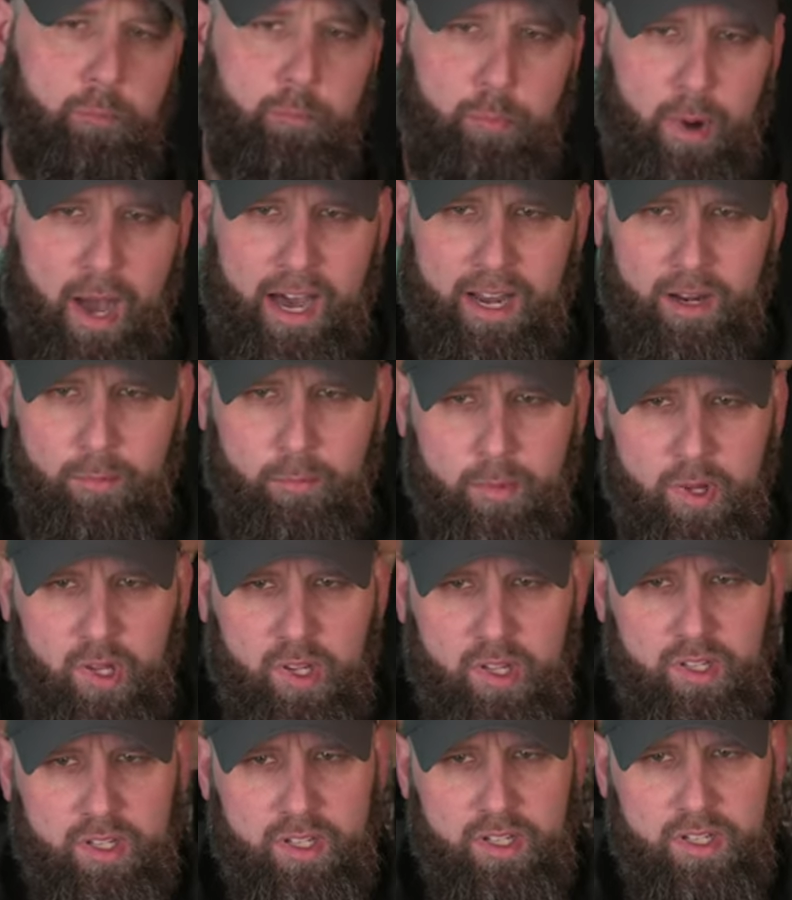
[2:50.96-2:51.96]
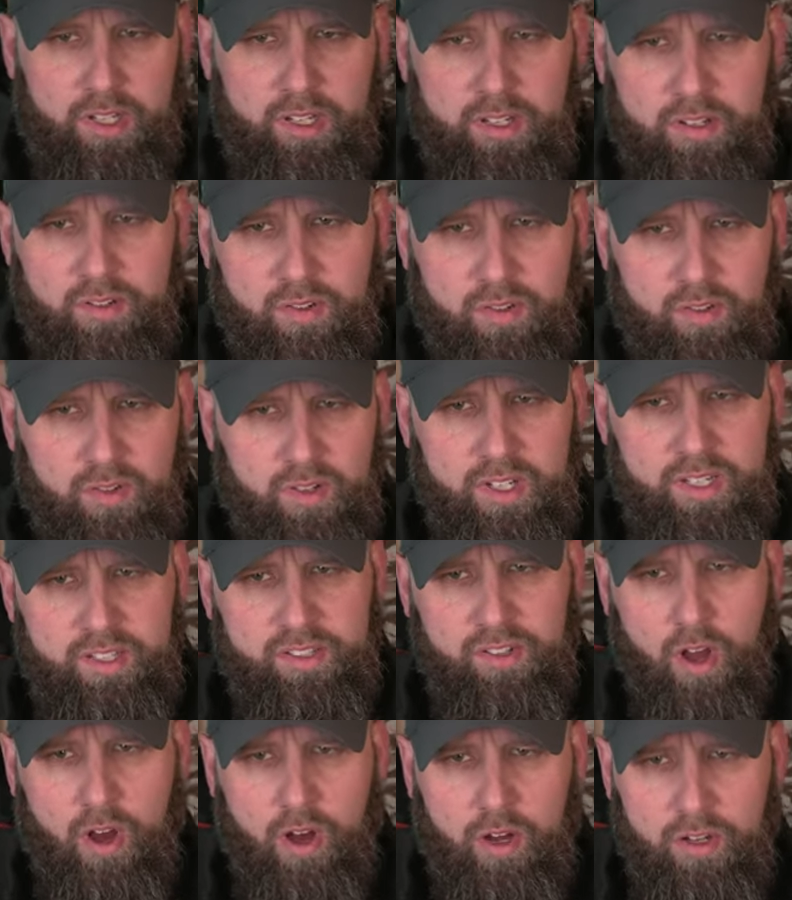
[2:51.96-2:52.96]
Bottom is
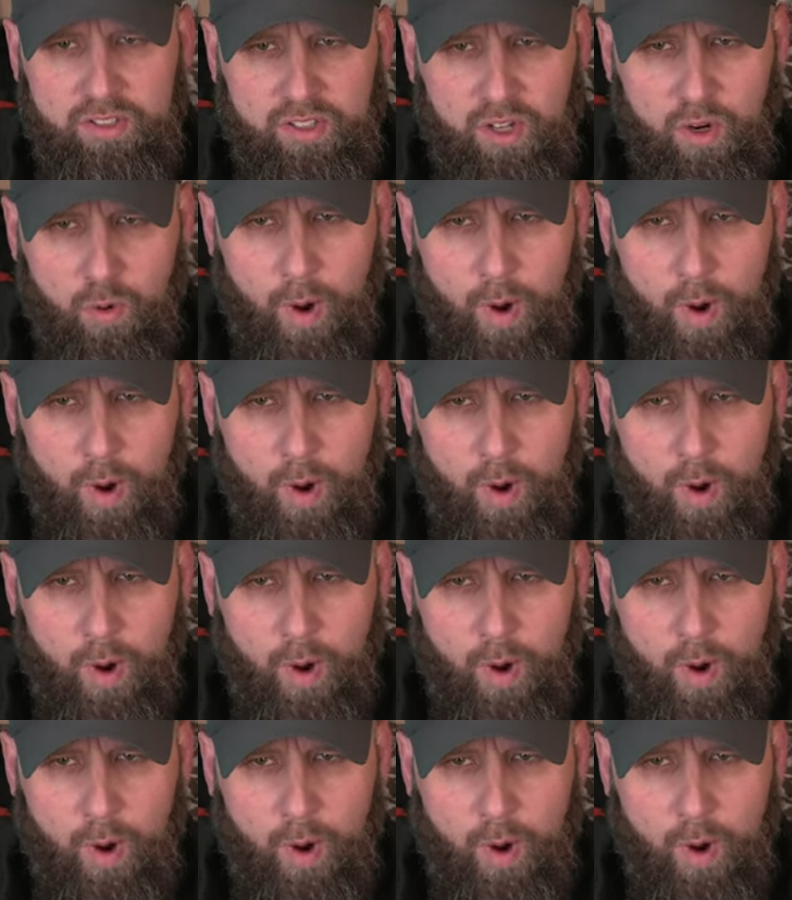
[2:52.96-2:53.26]
also